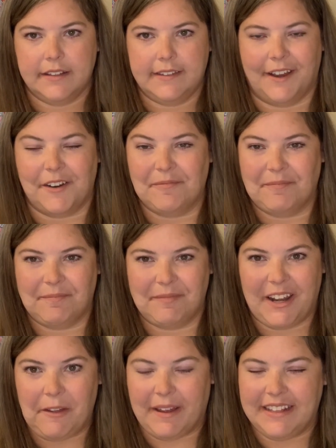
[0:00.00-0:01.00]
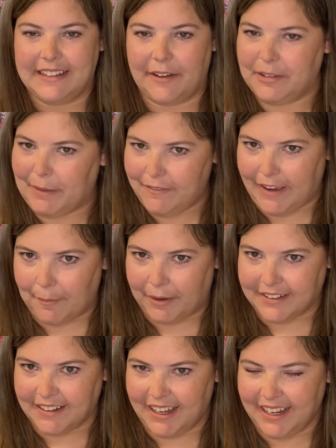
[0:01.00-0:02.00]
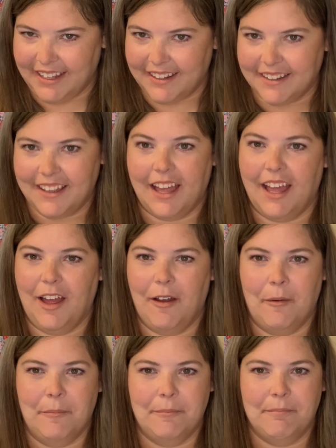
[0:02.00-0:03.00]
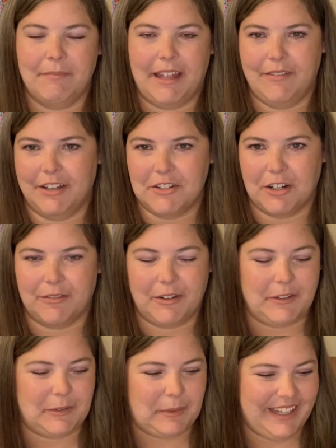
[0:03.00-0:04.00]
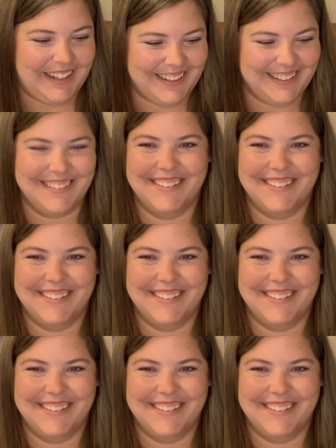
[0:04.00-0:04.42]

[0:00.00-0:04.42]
So anyways, that was my fabric dyeing adventure for this week.